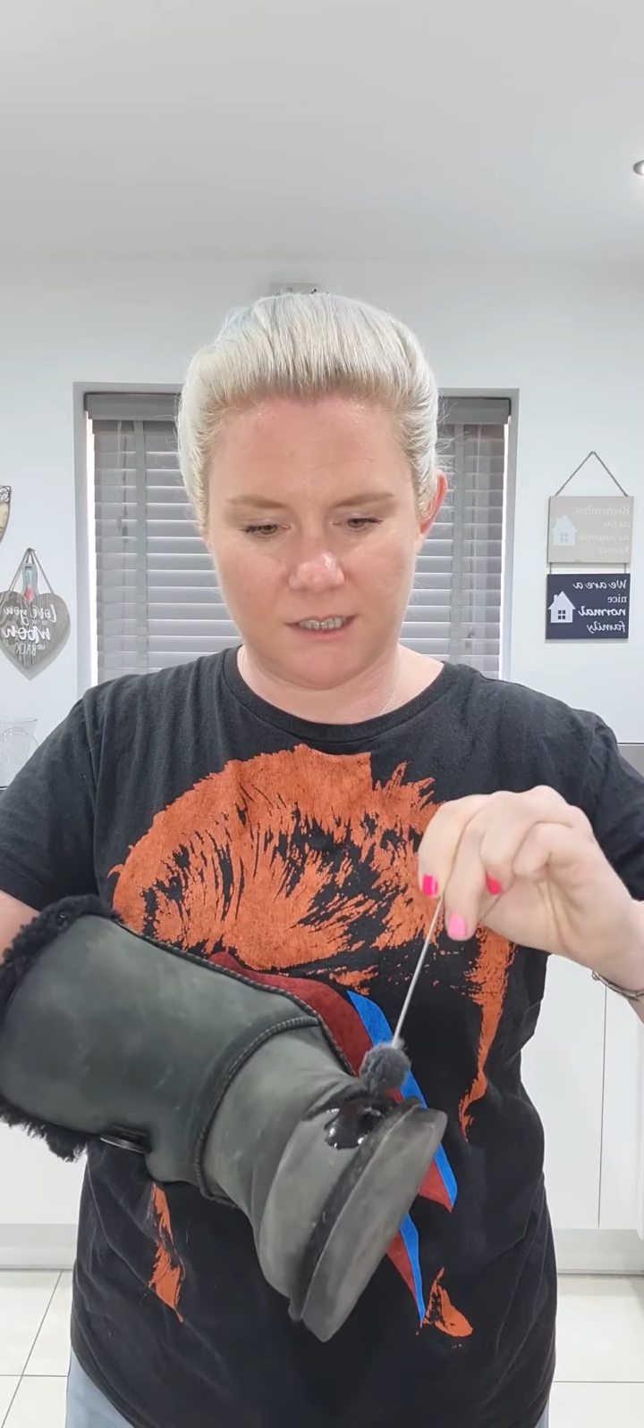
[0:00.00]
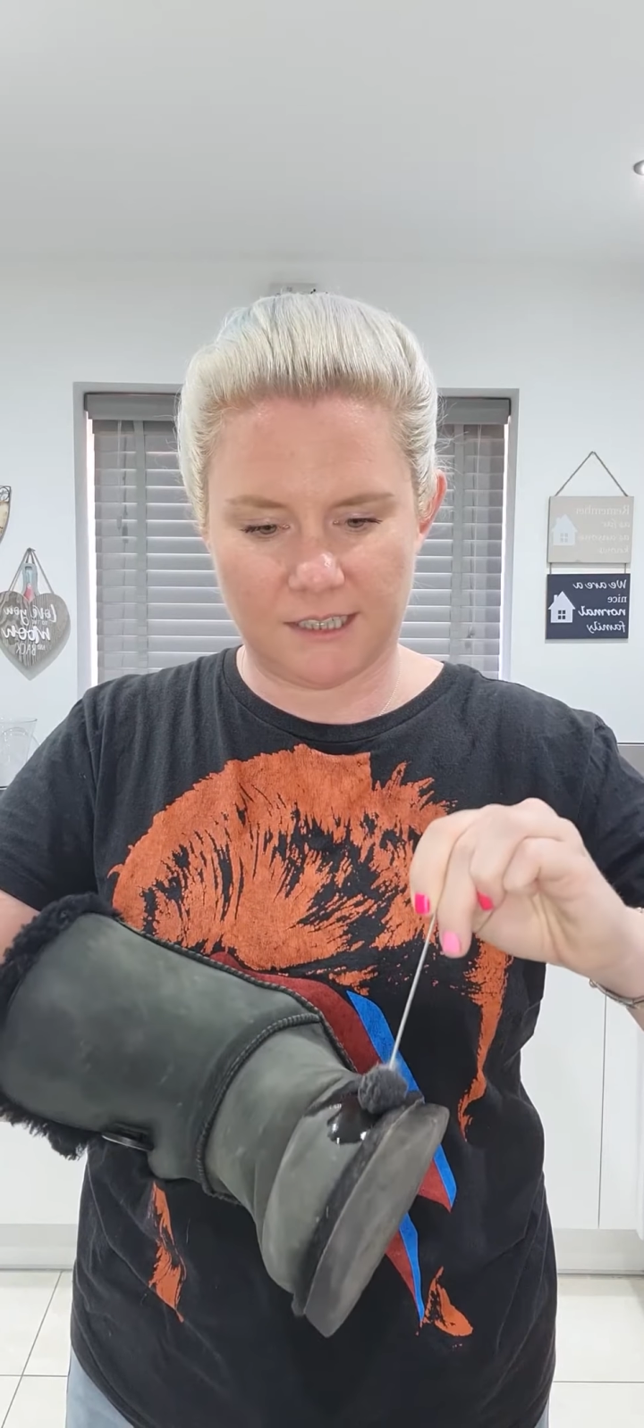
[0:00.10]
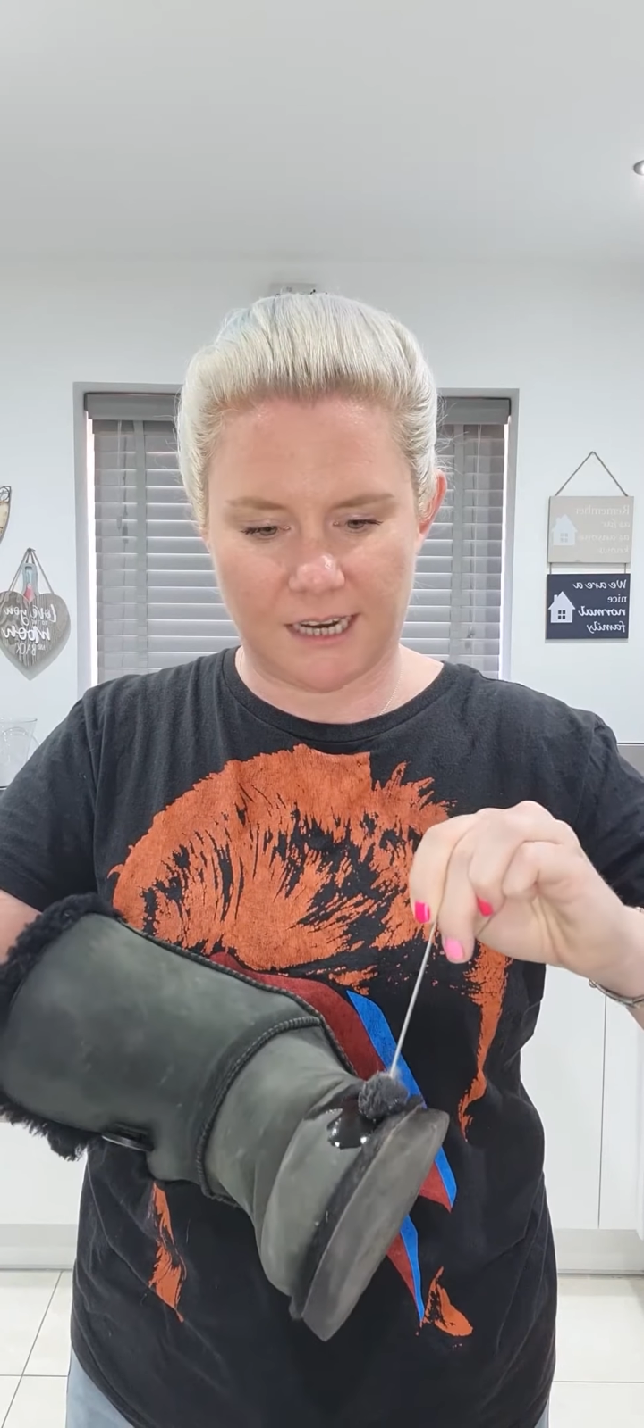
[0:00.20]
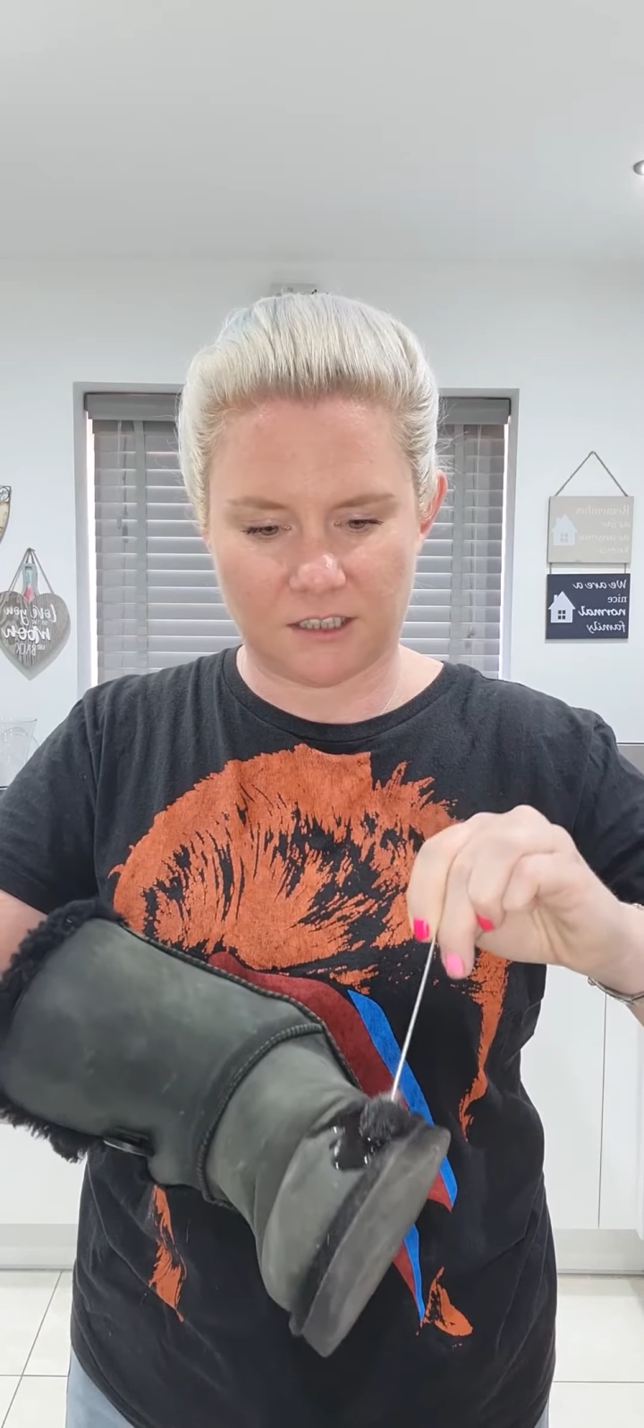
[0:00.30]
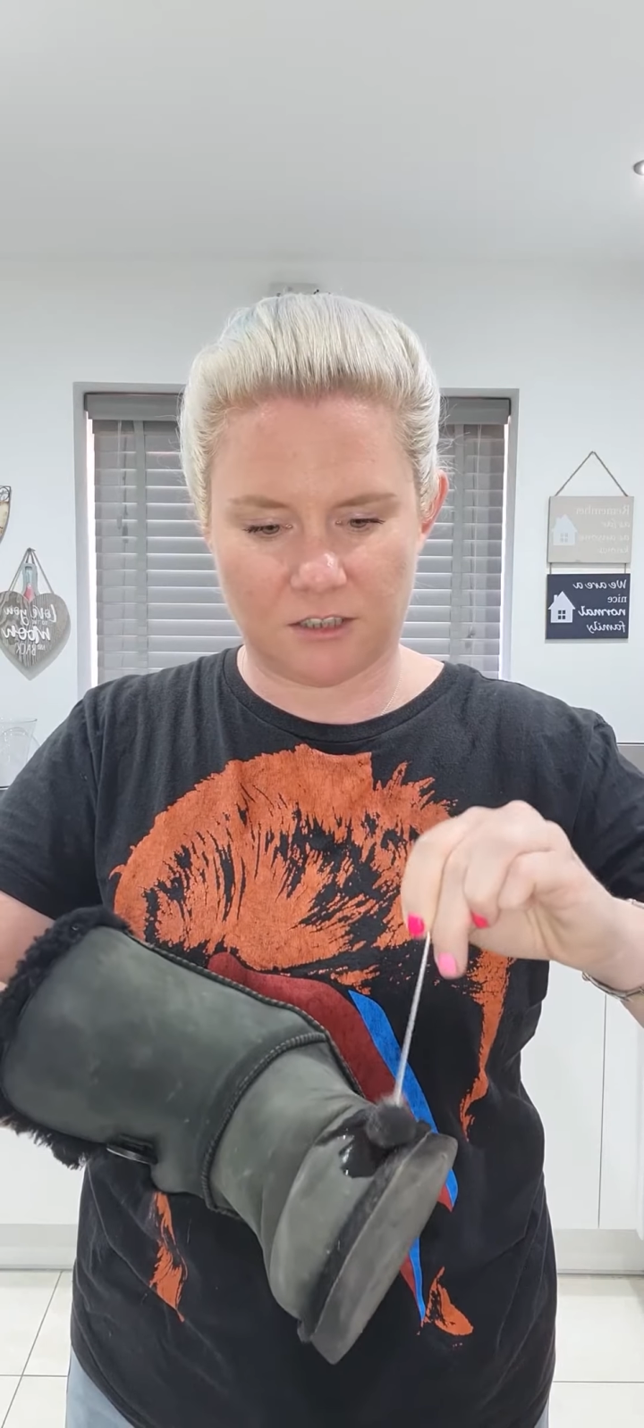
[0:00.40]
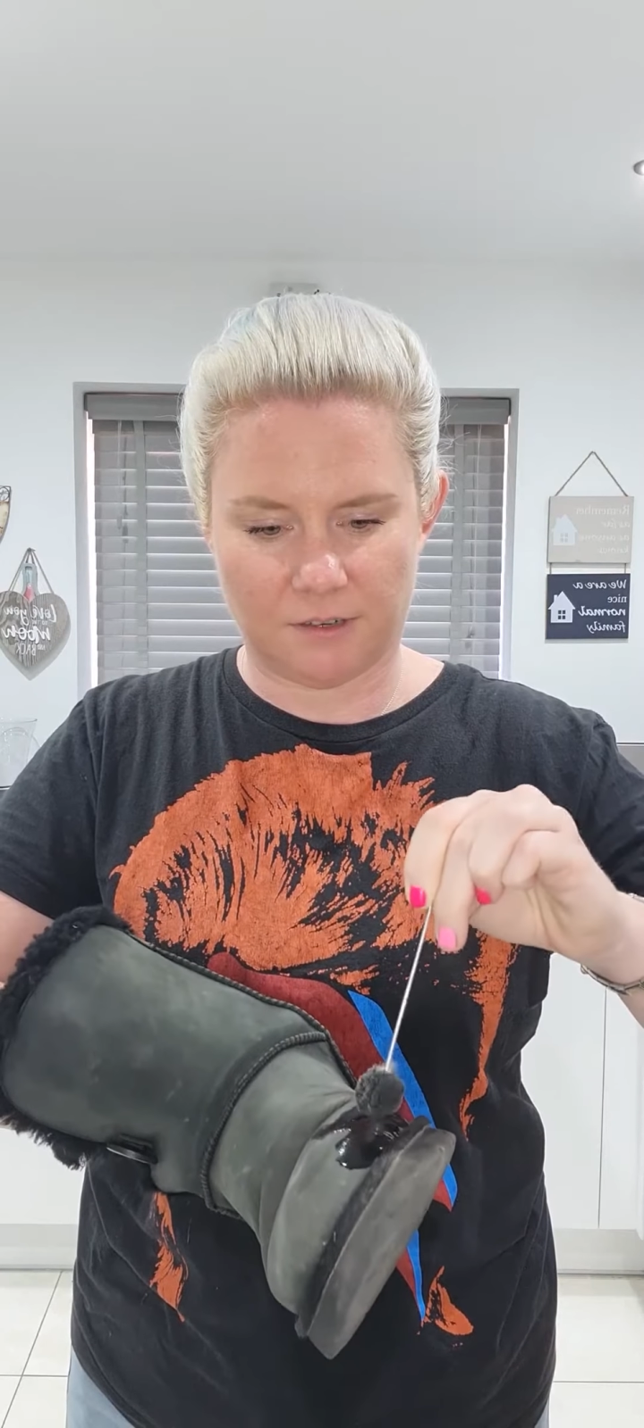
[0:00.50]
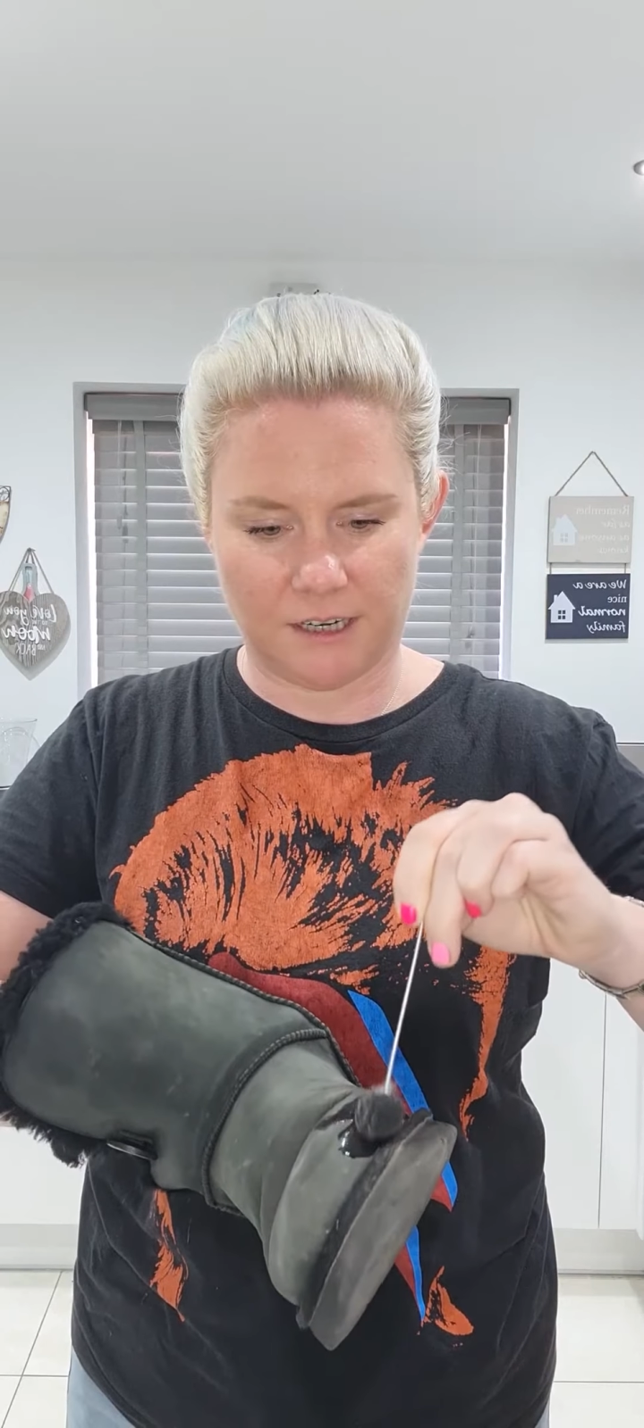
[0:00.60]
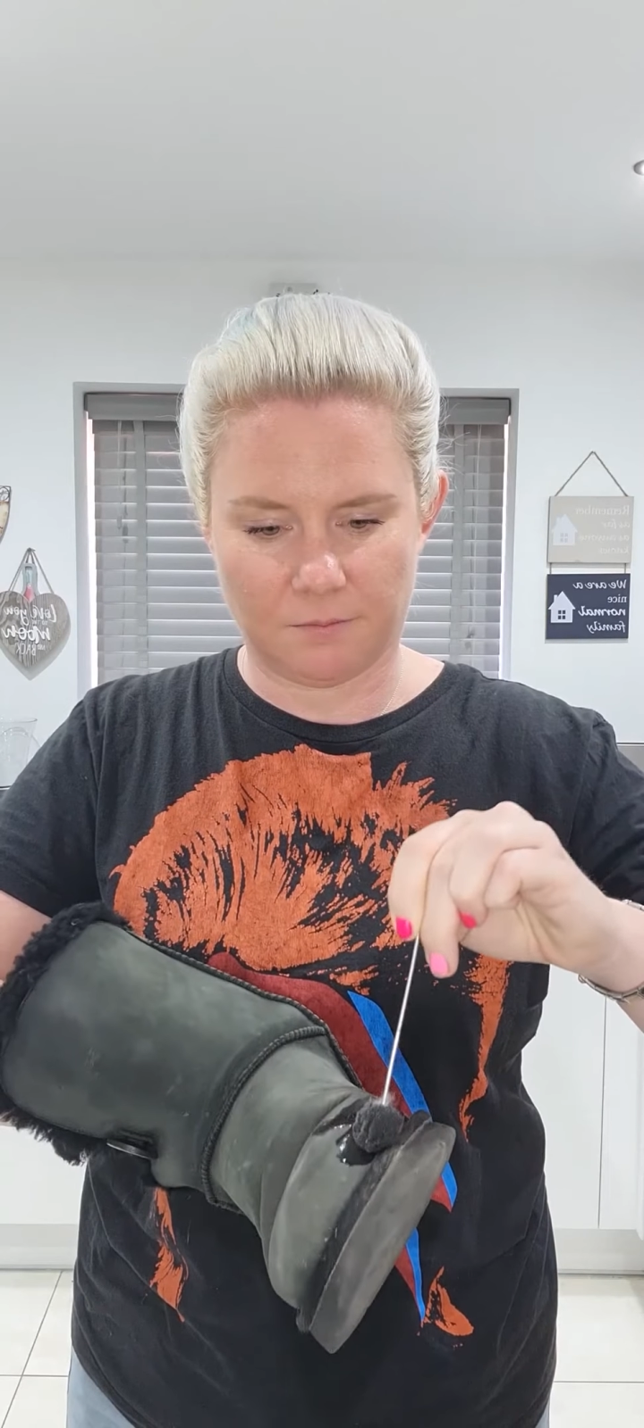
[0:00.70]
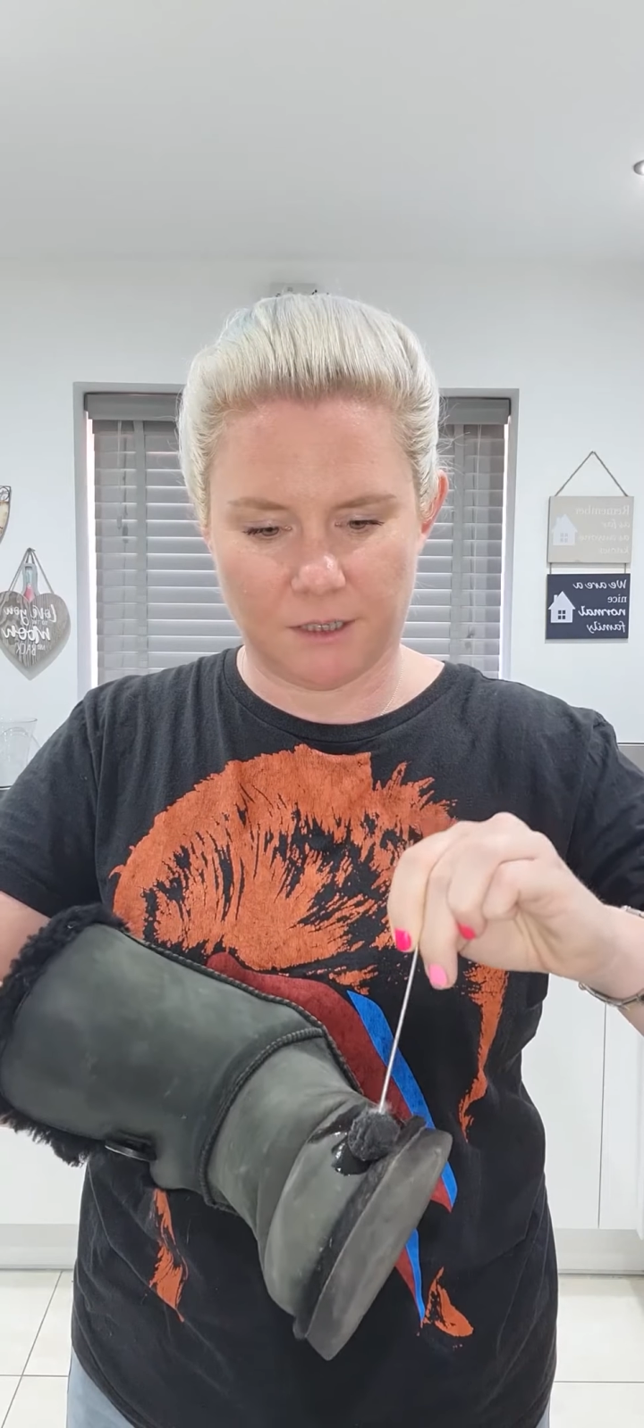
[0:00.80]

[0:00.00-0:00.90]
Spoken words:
saturate